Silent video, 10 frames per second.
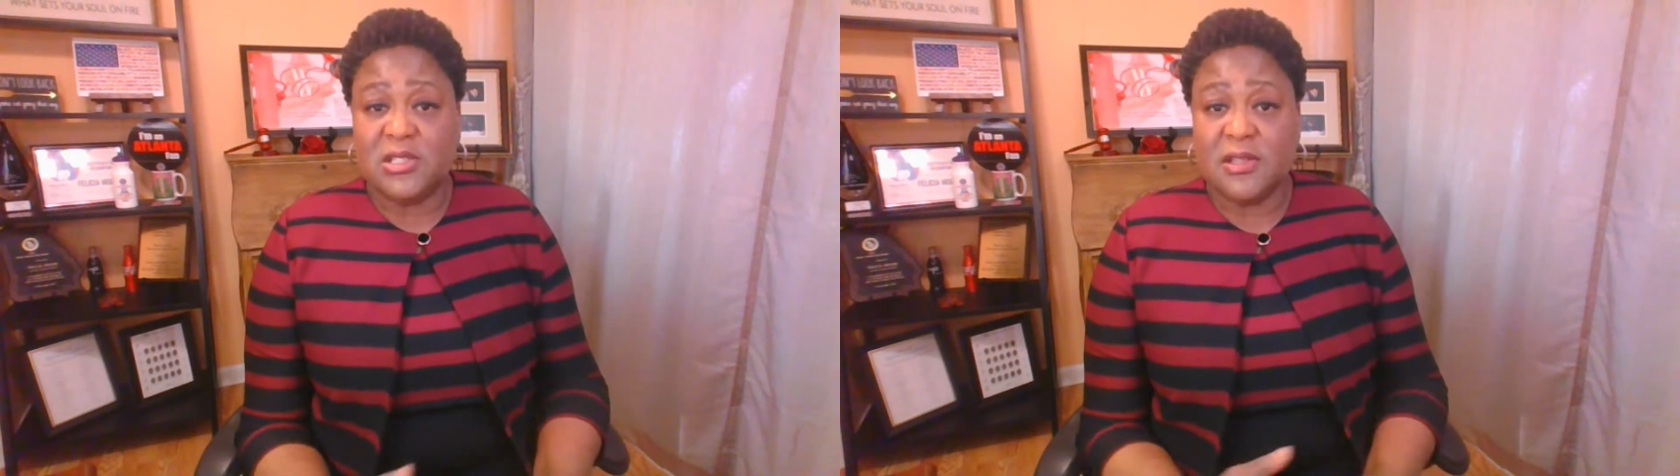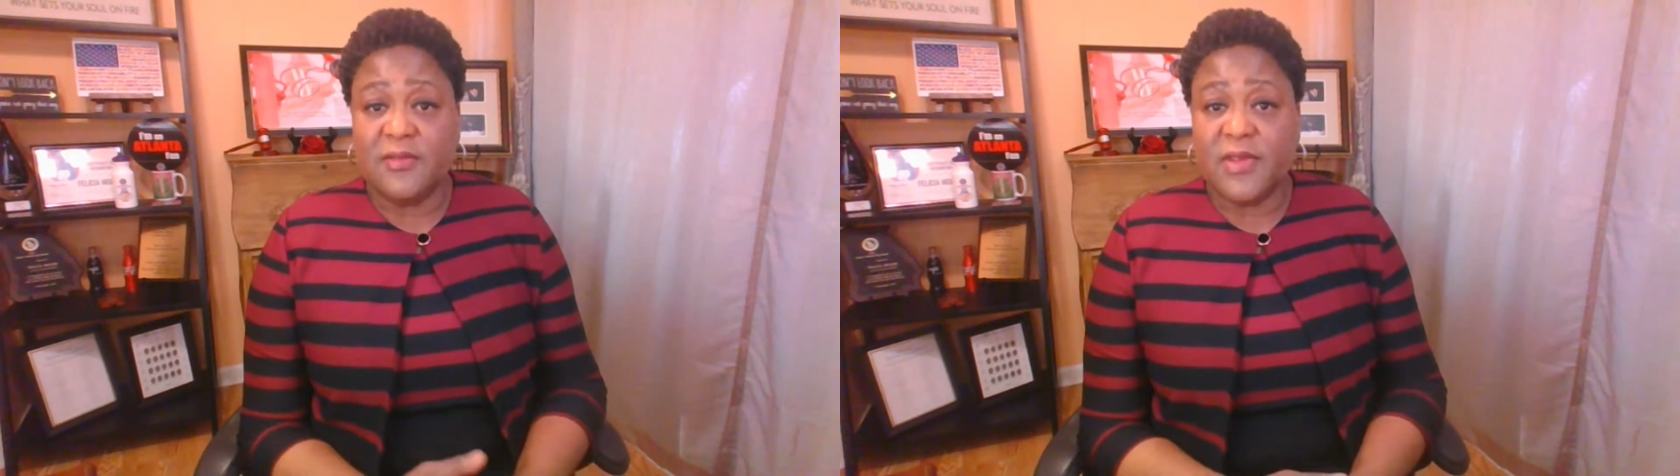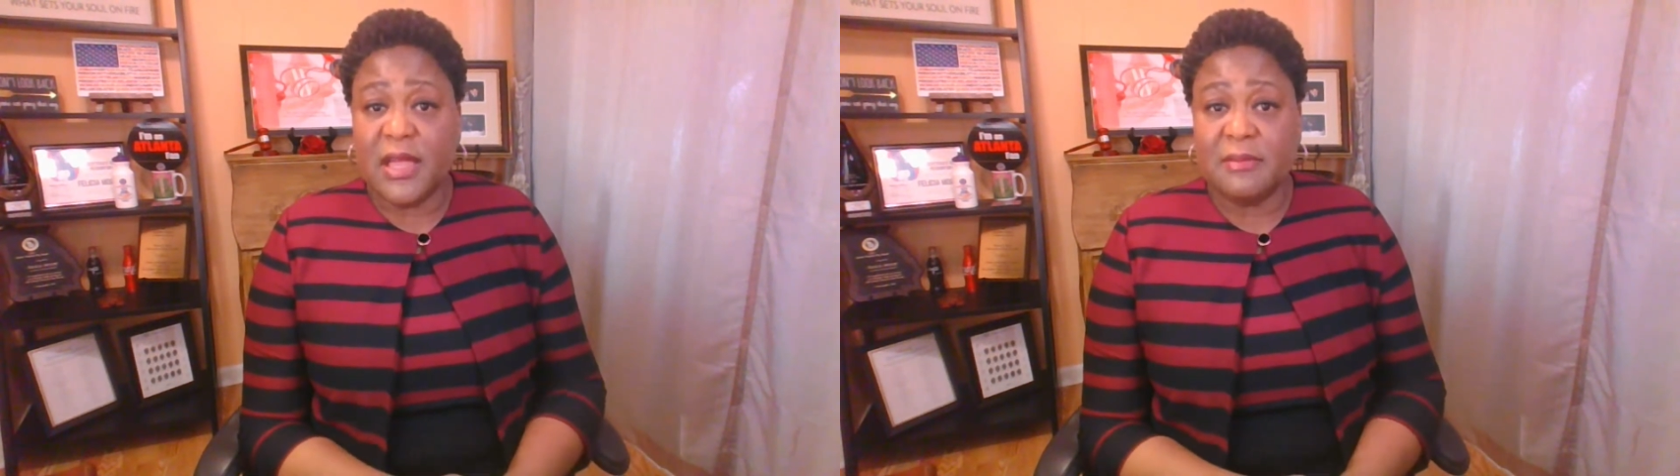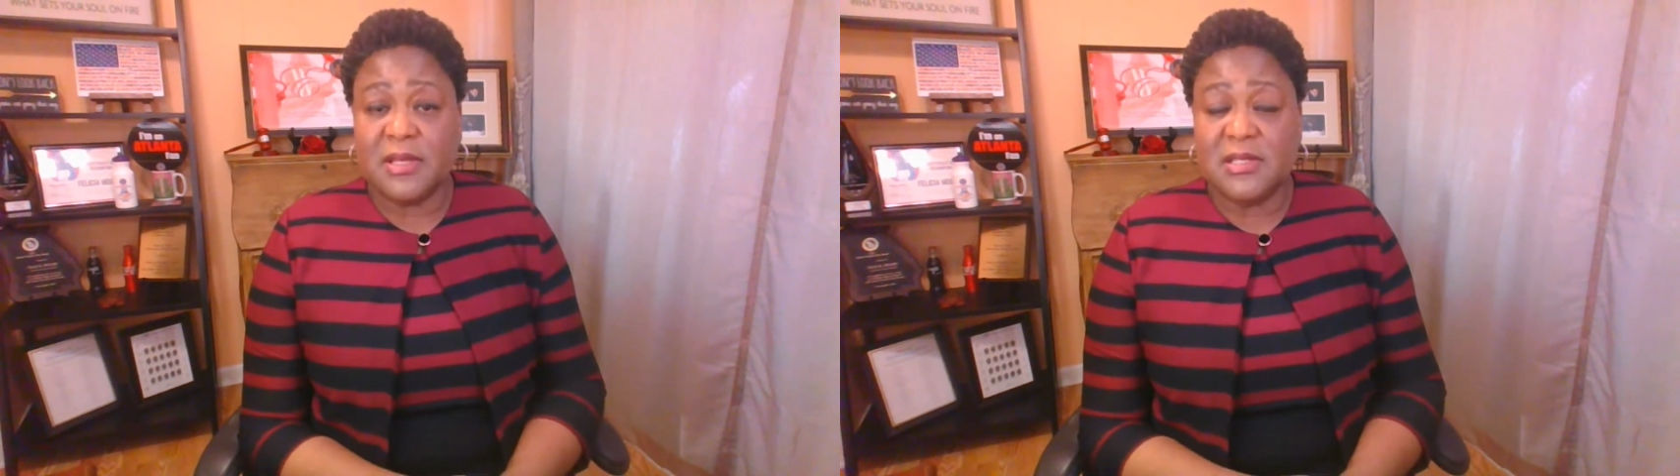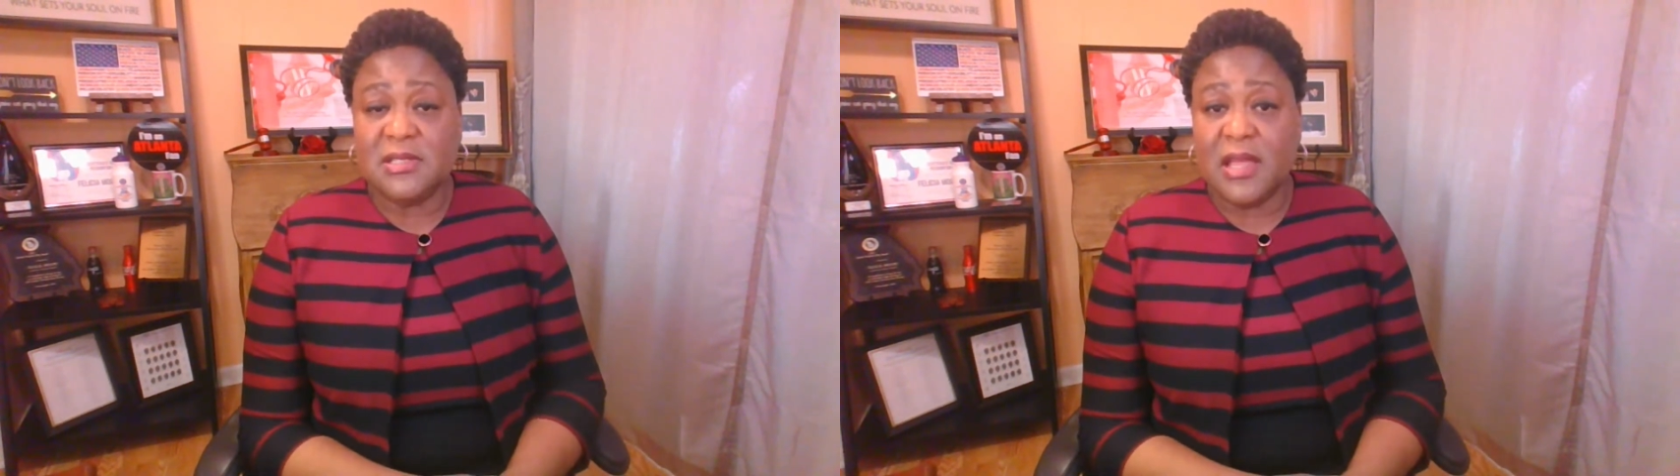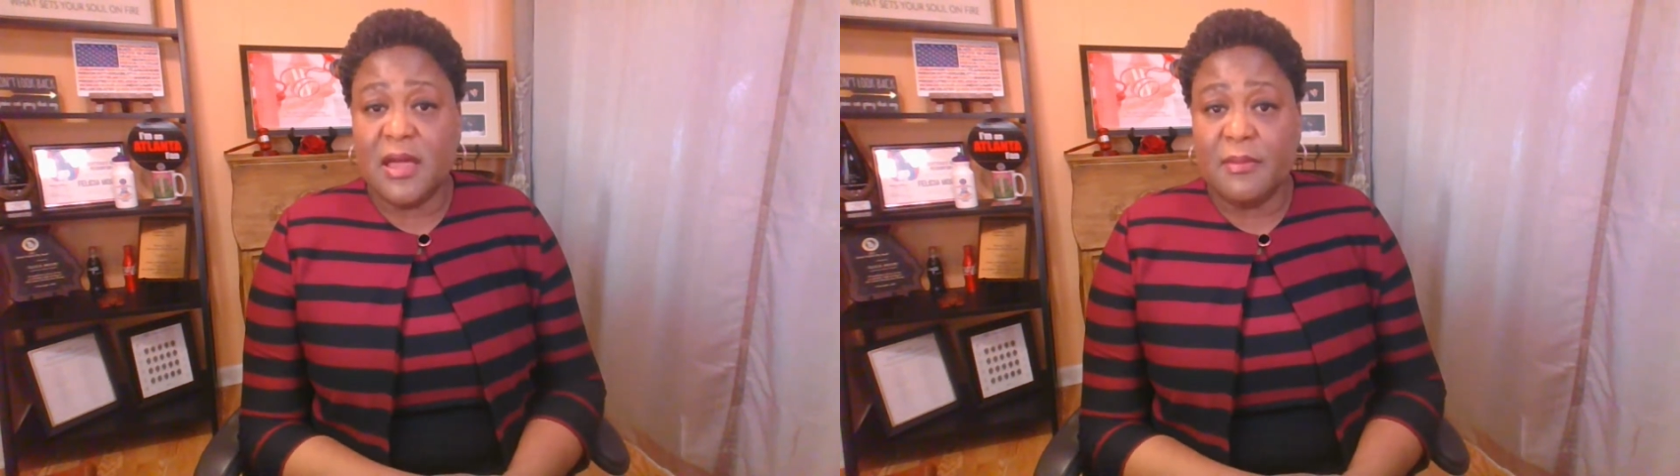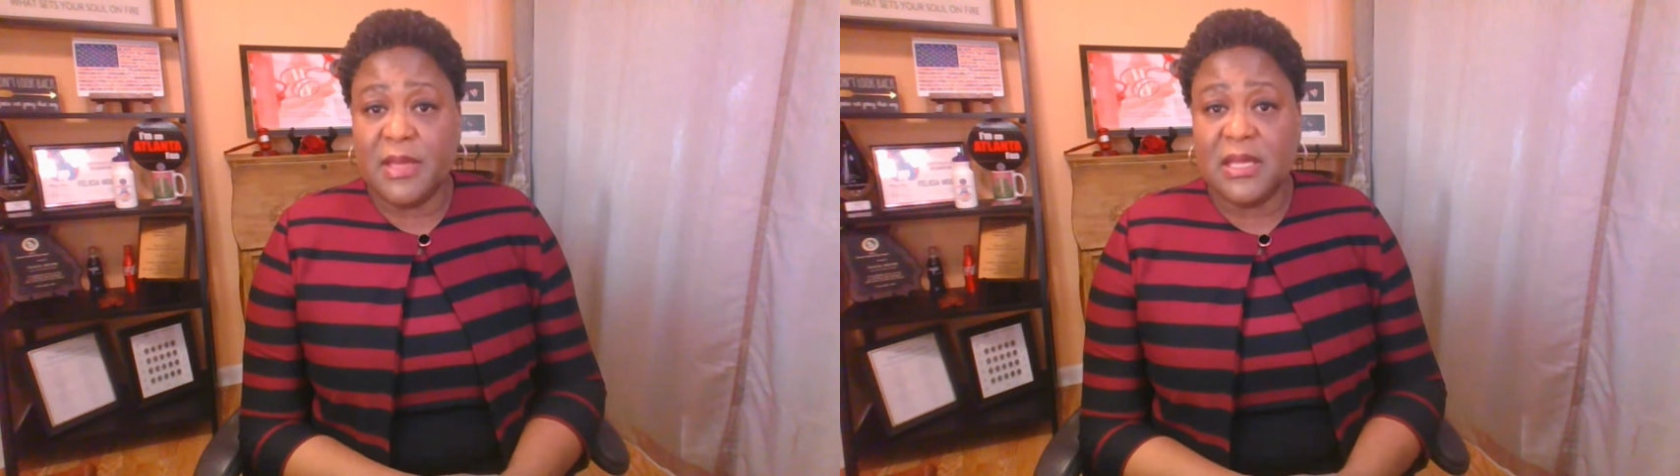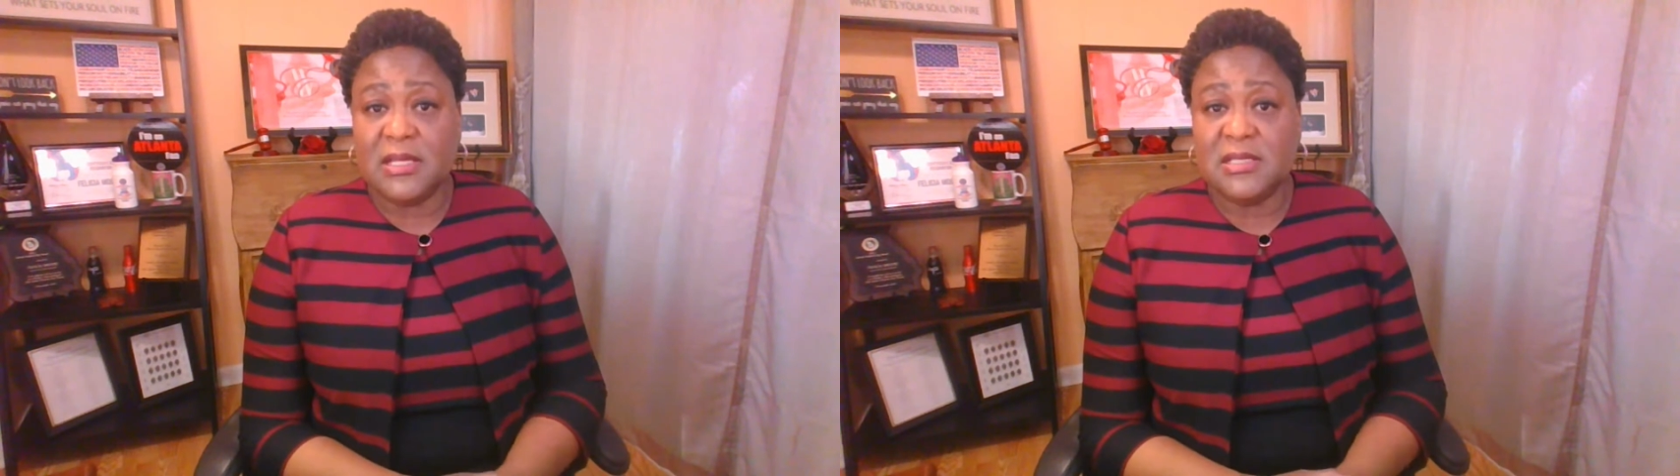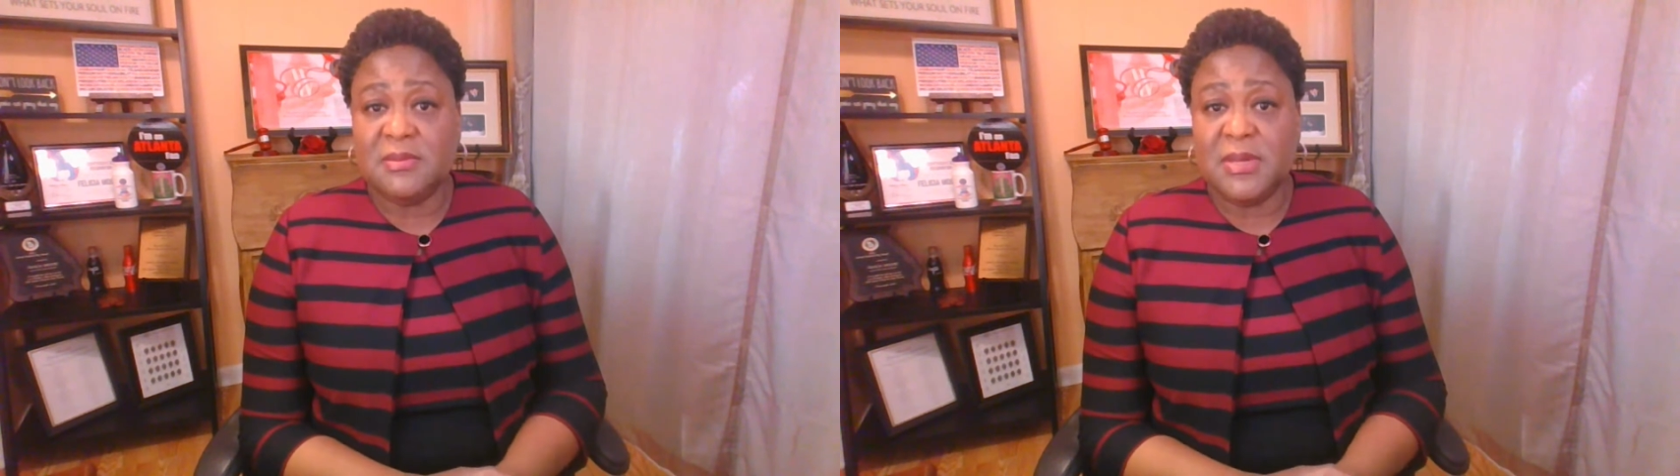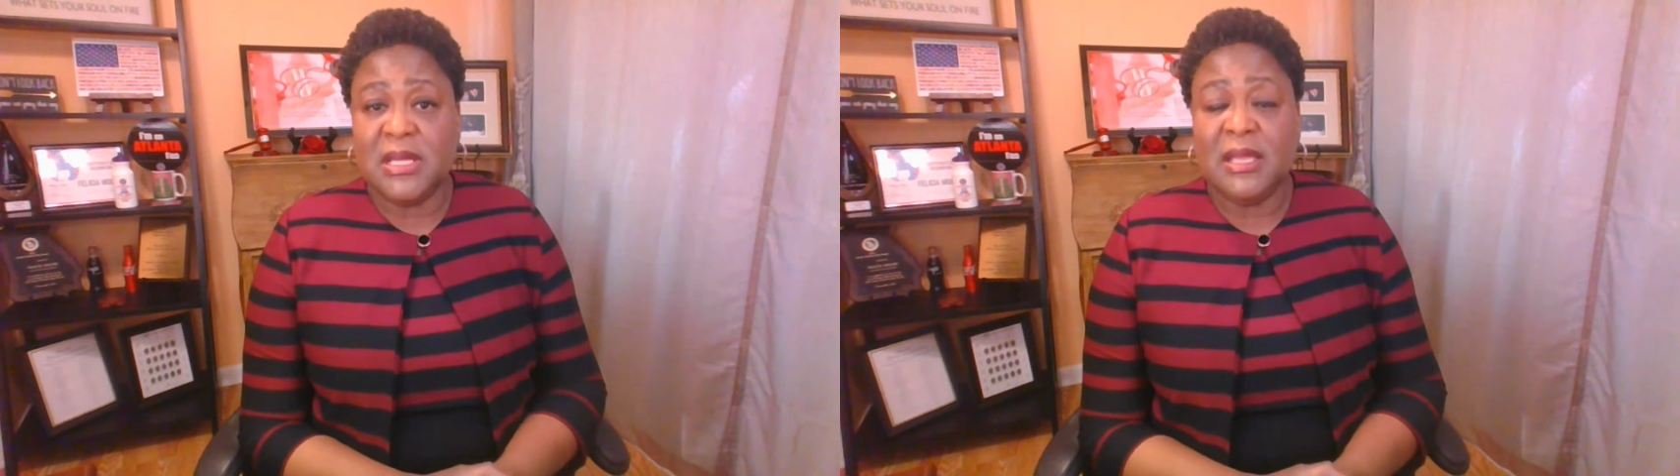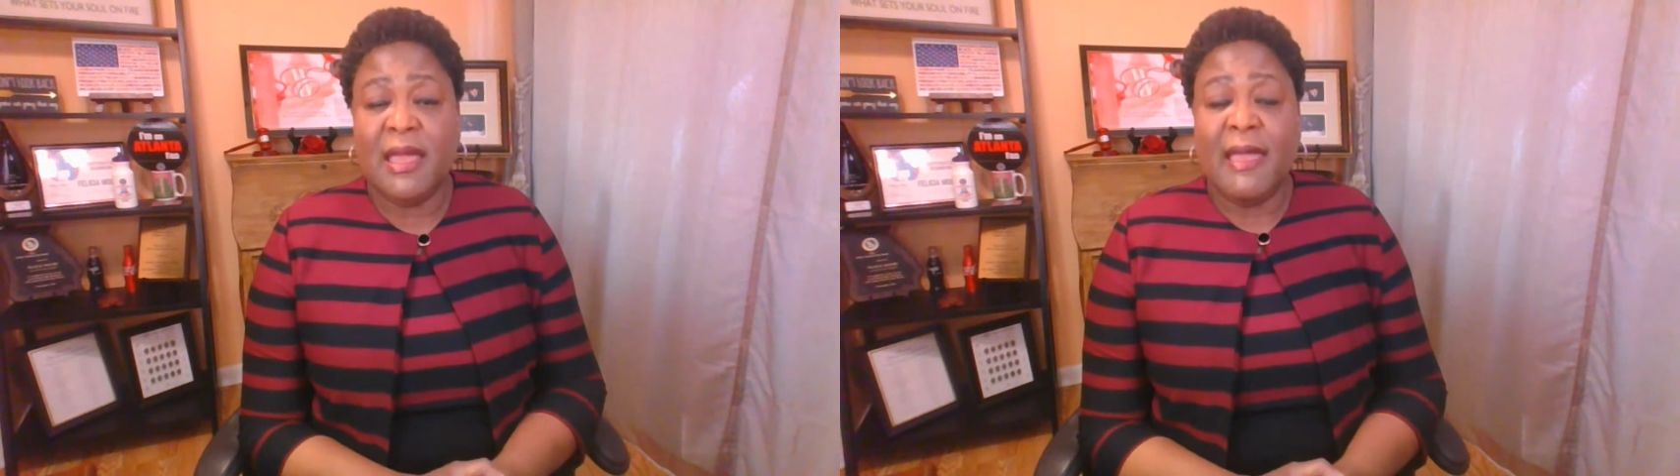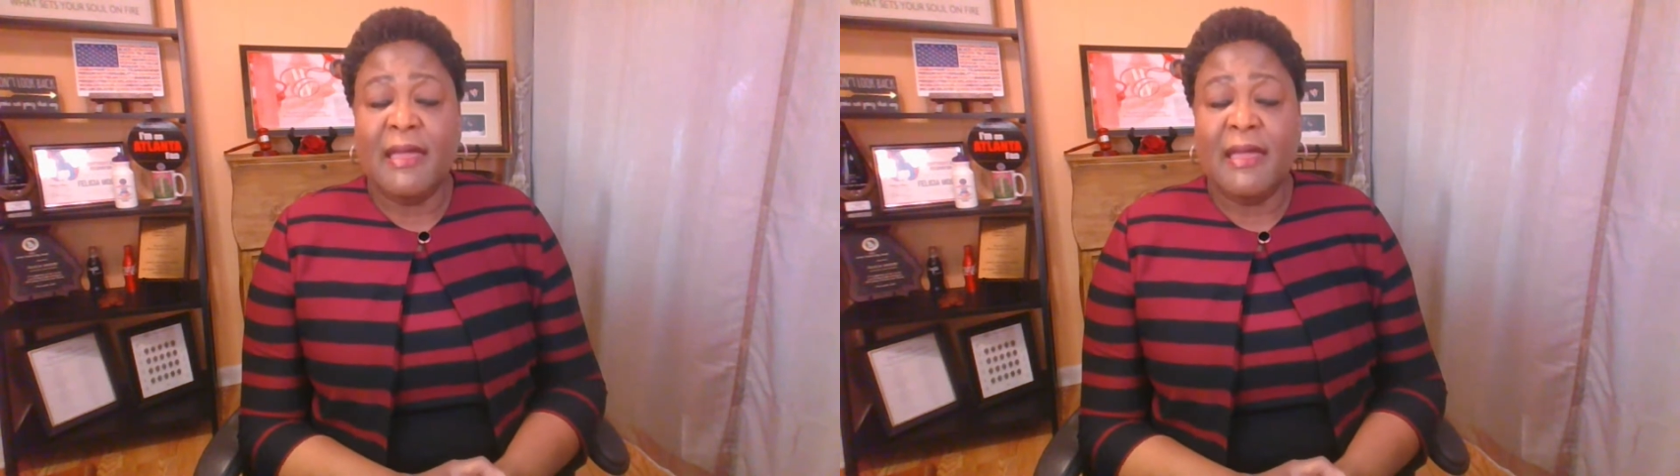to their families to help ends meet.